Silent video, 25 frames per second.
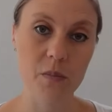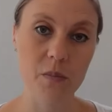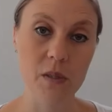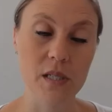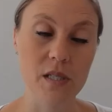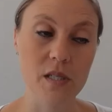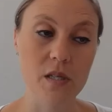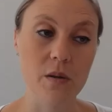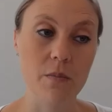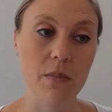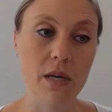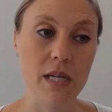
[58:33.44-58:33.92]

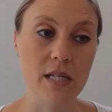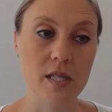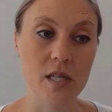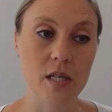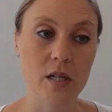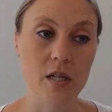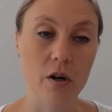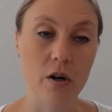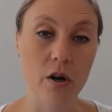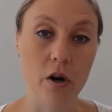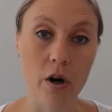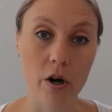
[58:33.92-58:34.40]
because it makes
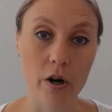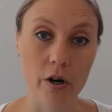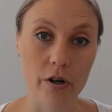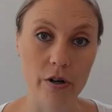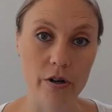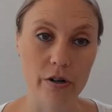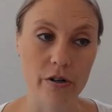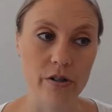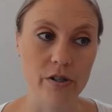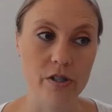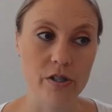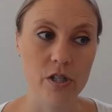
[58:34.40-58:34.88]
it
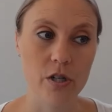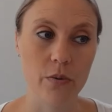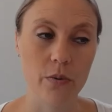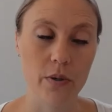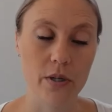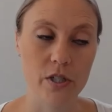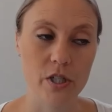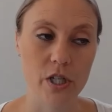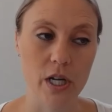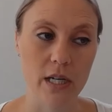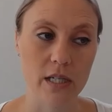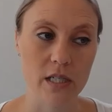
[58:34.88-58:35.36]
harder to
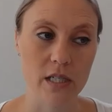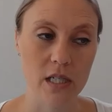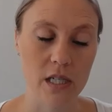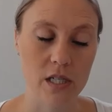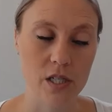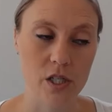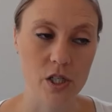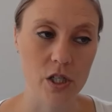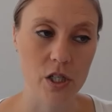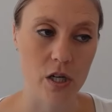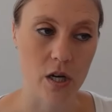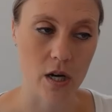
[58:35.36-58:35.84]
reject
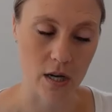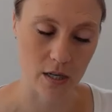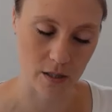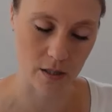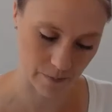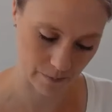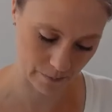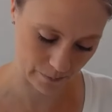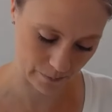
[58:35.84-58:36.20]
H naught.